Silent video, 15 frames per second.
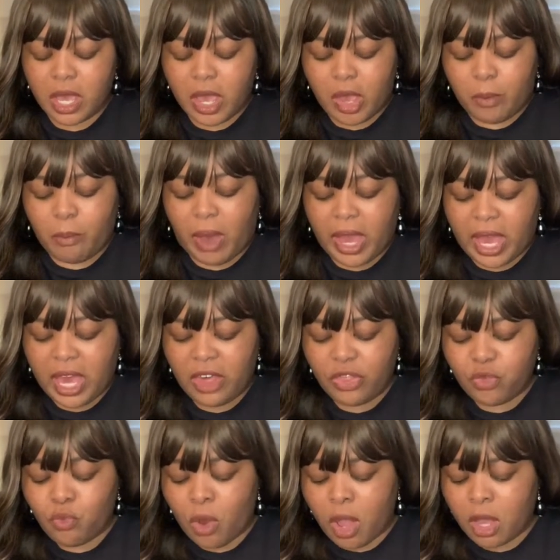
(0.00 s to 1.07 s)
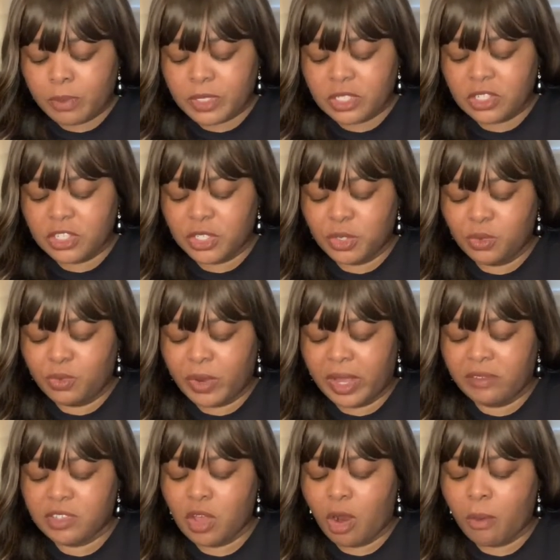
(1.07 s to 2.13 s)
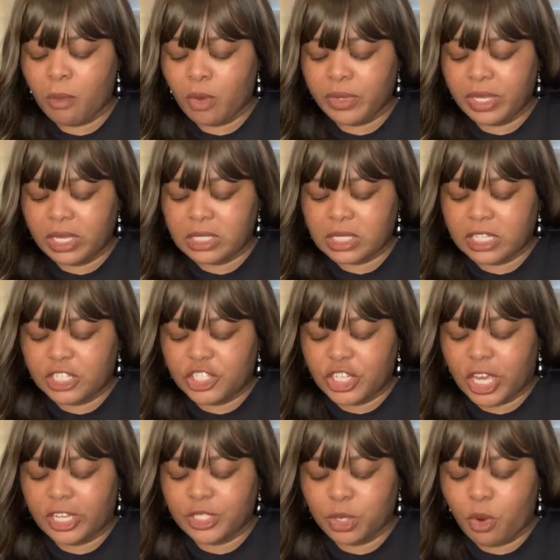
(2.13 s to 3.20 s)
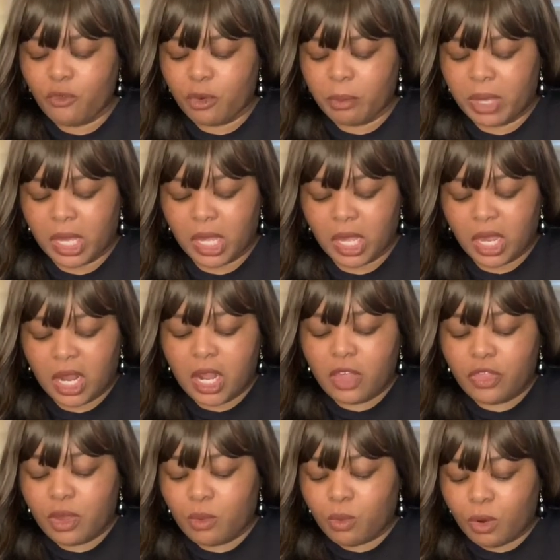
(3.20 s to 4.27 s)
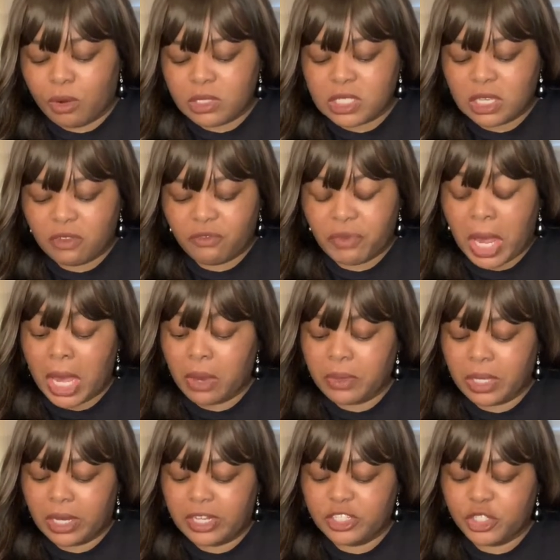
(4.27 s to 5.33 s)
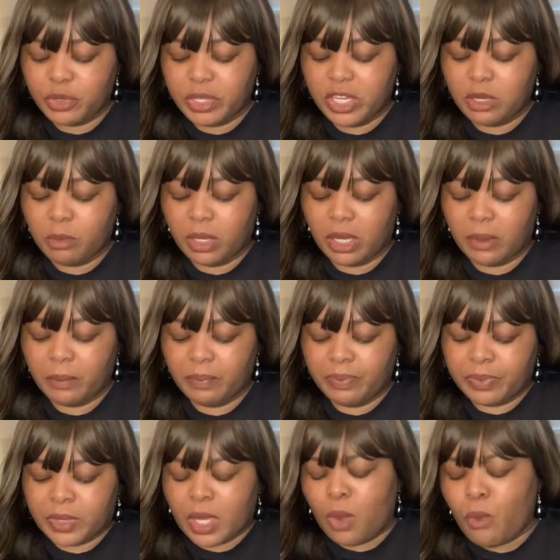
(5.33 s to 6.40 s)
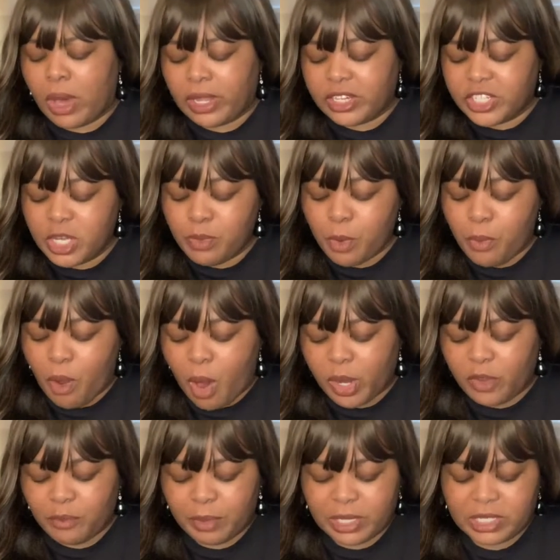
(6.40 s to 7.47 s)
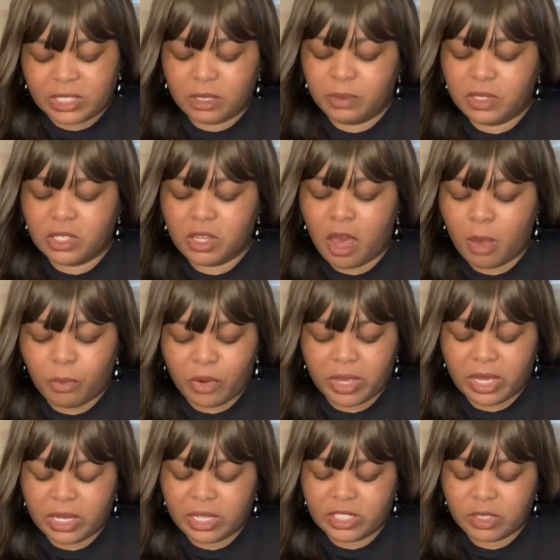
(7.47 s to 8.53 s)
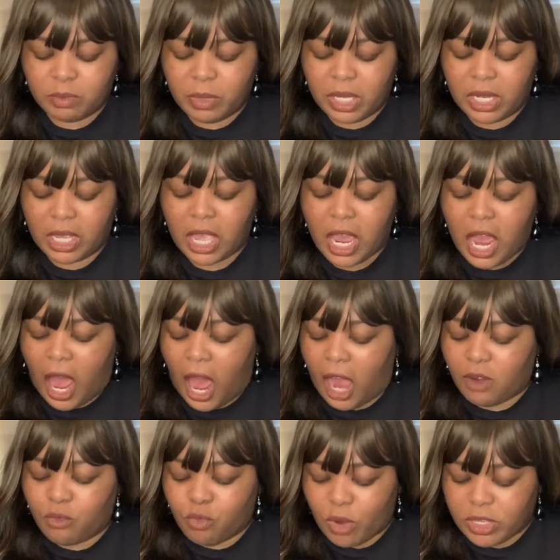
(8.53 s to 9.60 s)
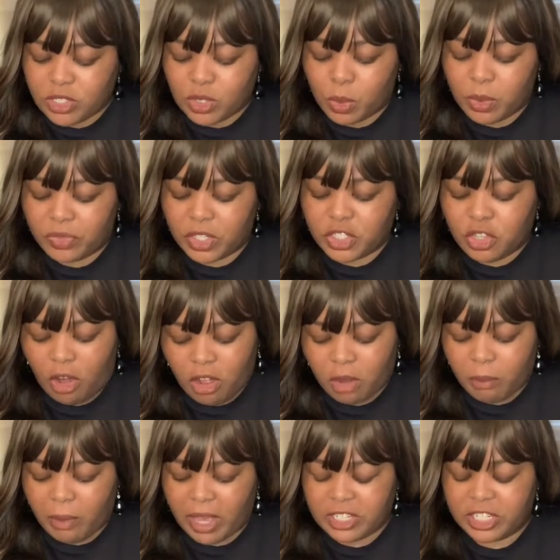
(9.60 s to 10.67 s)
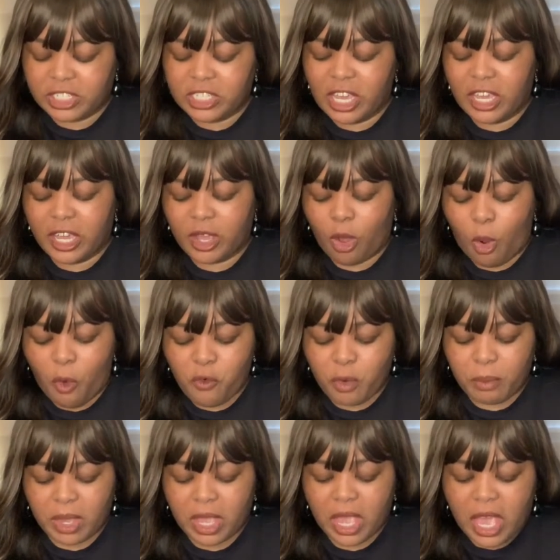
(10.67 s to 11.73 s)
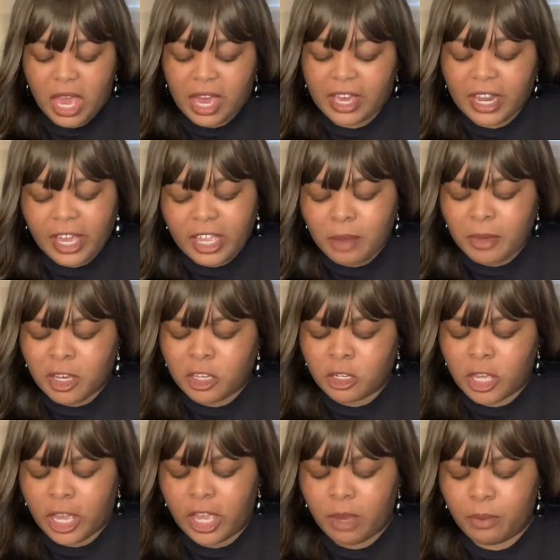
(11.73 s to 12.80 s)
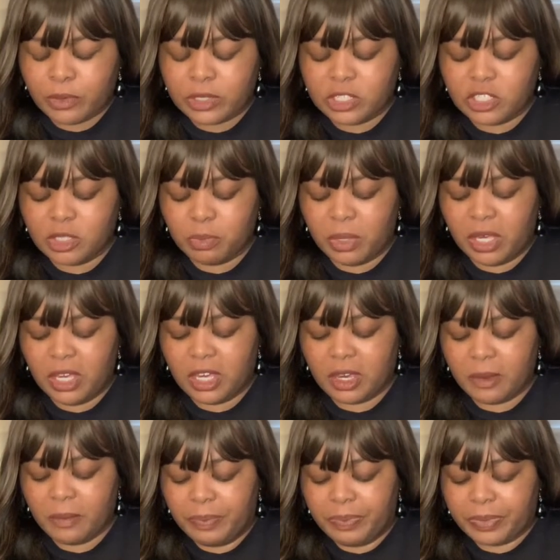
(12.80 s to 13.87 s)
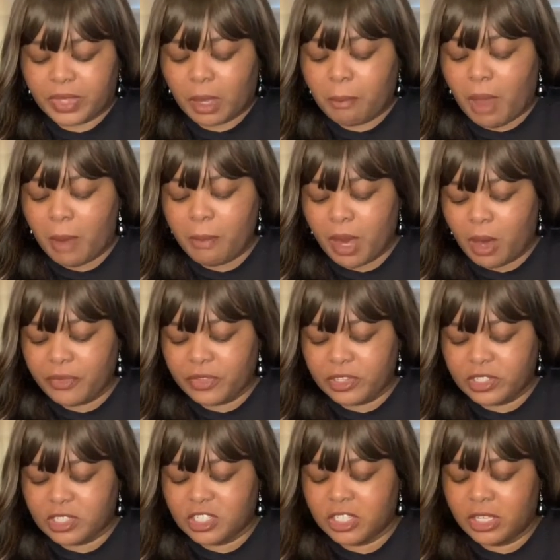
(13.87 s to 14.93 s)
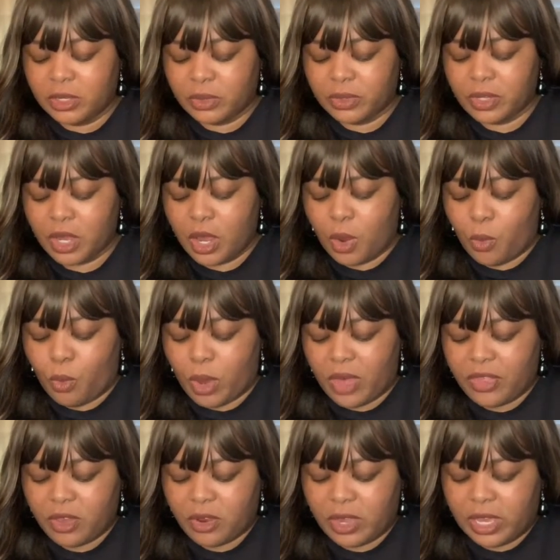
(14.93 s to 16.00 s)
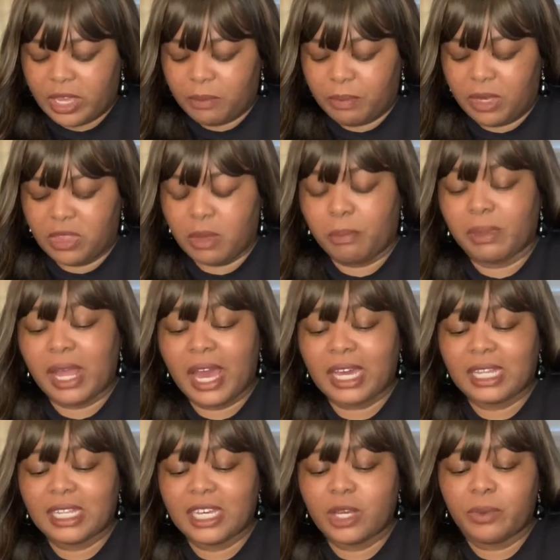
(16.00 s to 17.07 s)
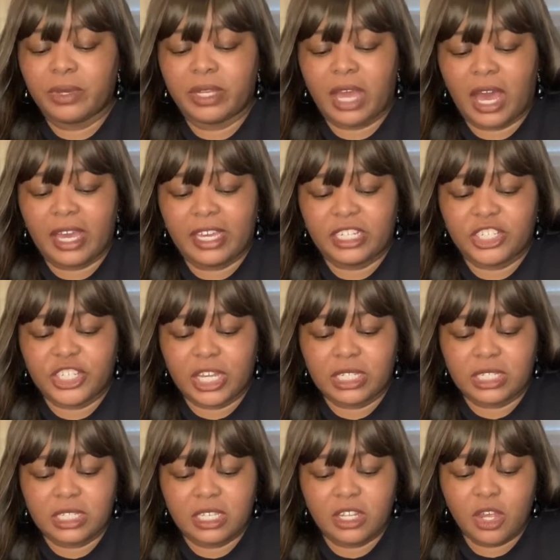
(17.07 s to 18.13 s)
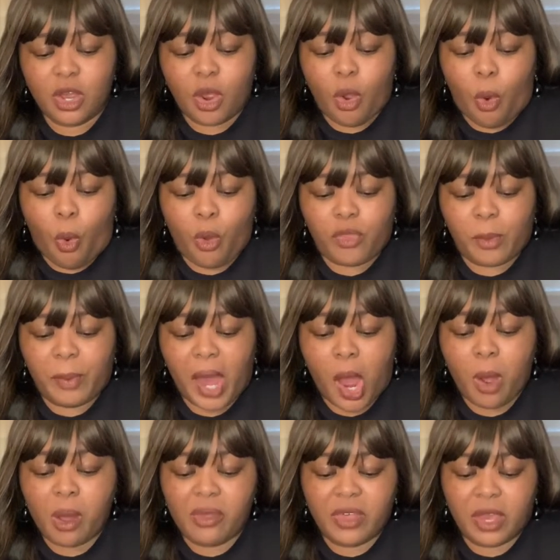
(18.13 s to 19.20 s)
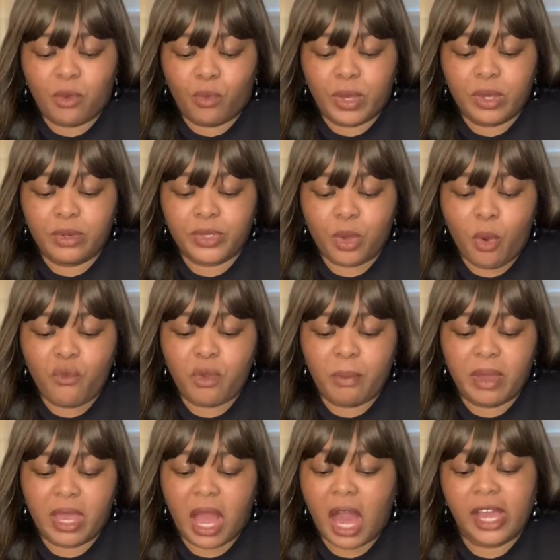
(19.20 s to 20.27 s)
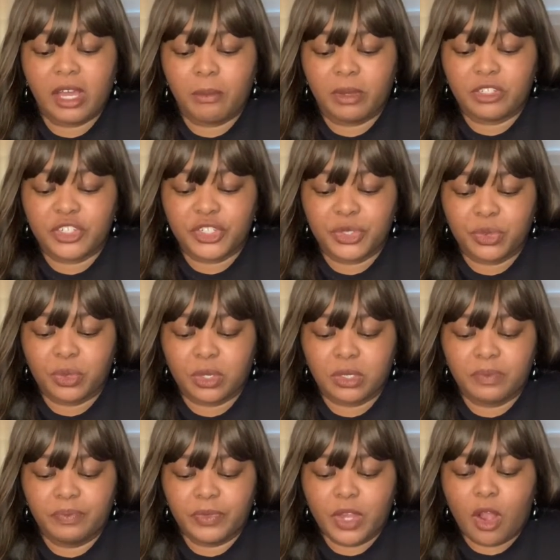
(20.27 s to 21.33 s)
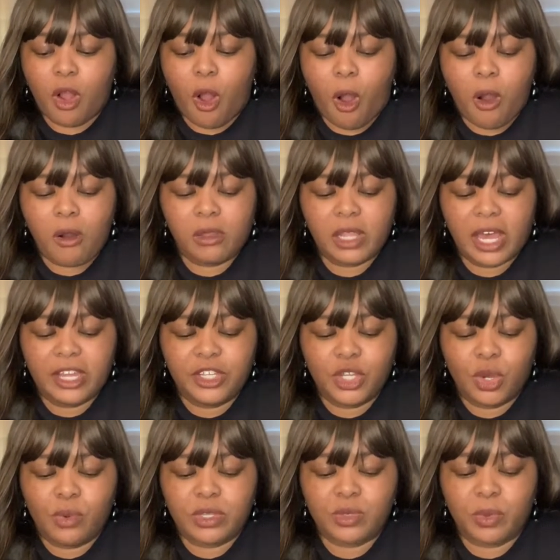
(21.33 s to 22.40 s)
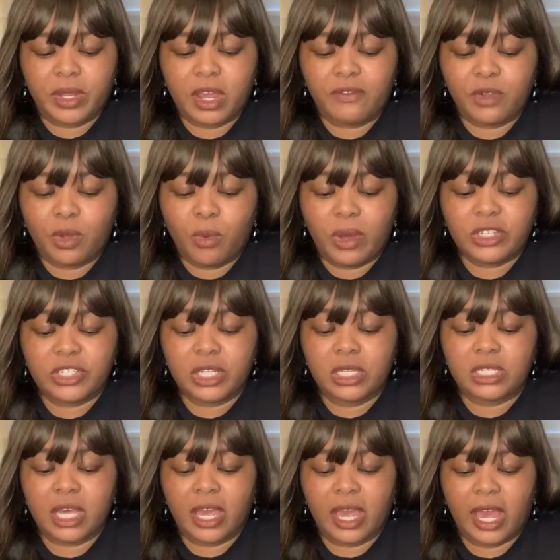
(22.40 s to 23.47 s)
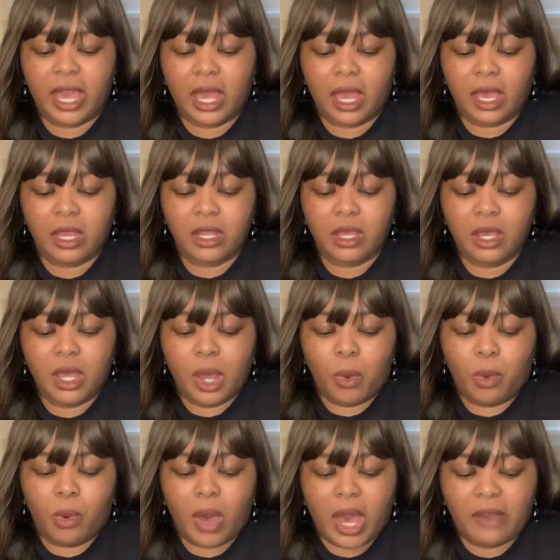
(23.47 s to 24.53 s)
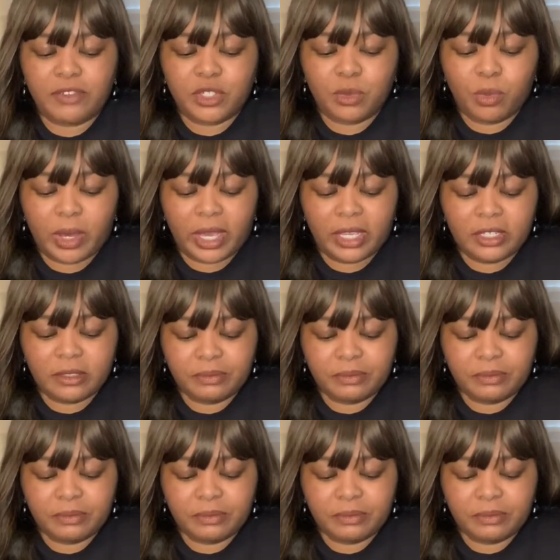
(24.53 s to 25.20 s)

My head throbs as the two wraiths harmoniously chant over me. Their words confound and intrigue me. While a deeper part of me seems to comprehend its meaning, I wrestle with the dark magic taking over me, and I am unable to speak. My mouth is sealed, whether it be the black liquid I ingested or the power they wield over me, I am unsure. All I know is whatever questions I had will have to wait.